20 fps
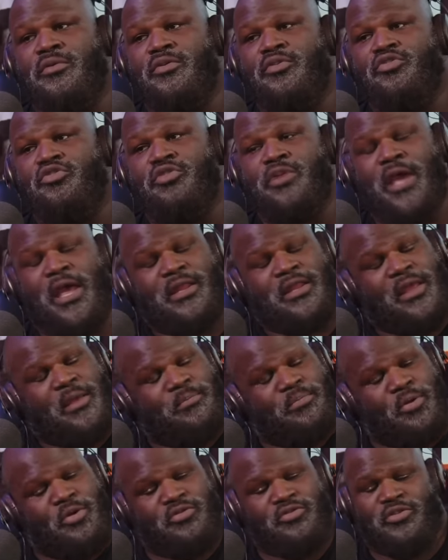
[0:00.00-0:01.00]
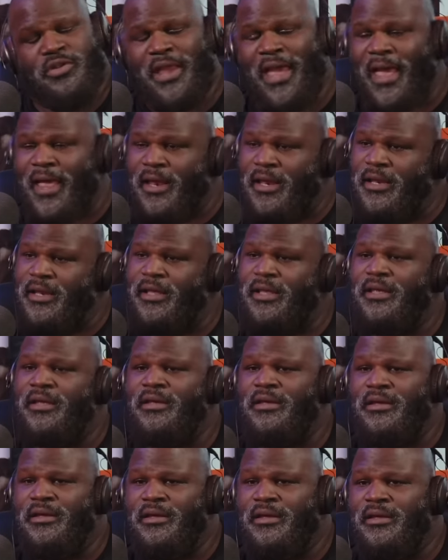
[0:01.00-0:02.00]
You got that personality.
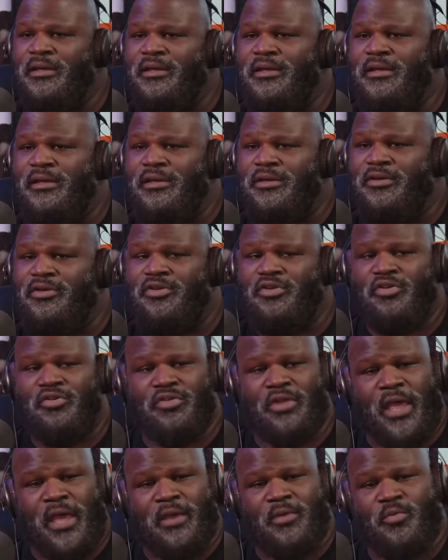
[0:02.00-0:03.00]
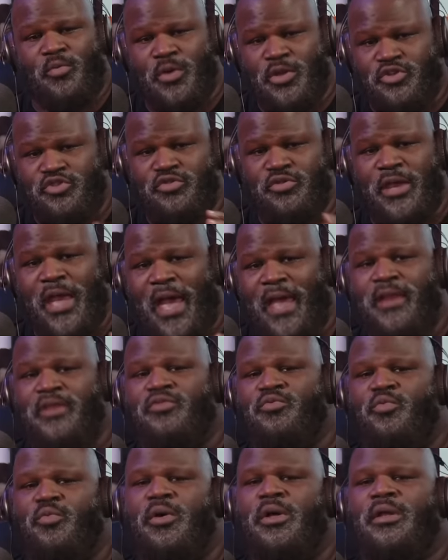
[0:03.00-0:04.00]
You know, like, what you got is
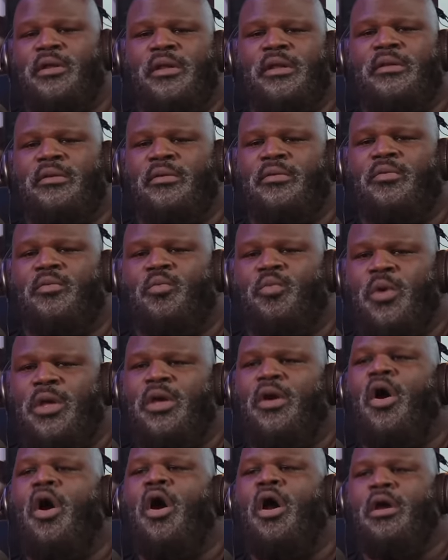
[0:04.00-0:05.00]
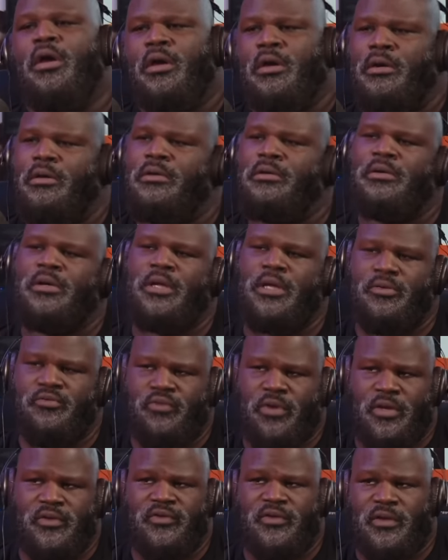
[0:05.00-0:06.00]
what we are. in
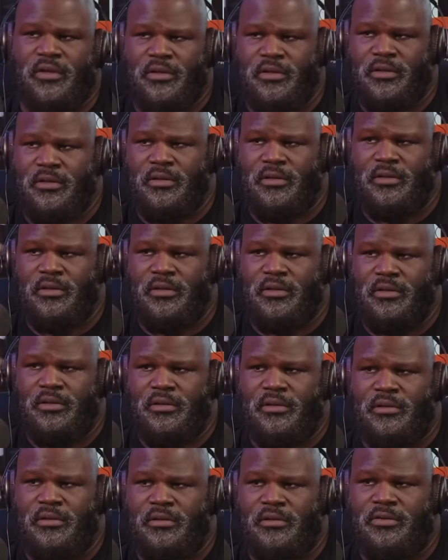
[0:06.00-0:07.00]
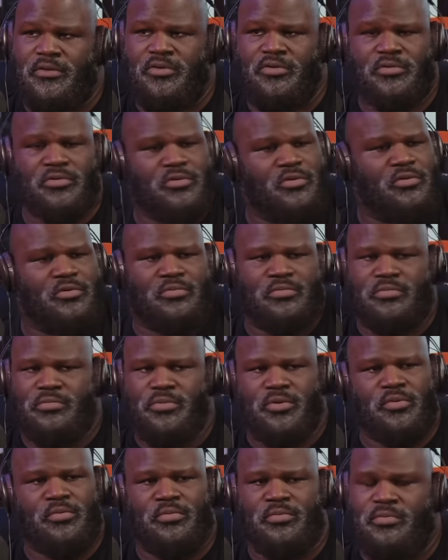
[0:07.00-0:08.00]
wrestling. You
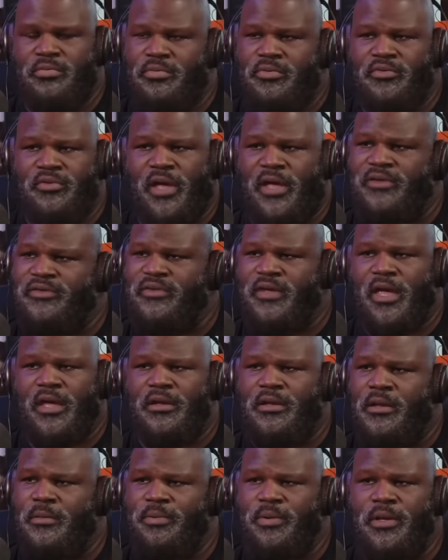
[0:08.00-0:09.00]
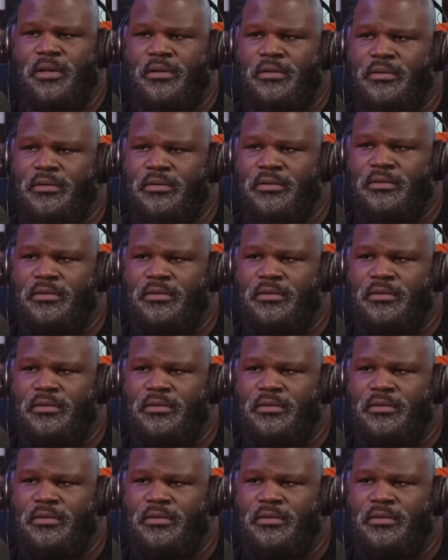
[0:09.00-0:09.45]
ice skating uphill.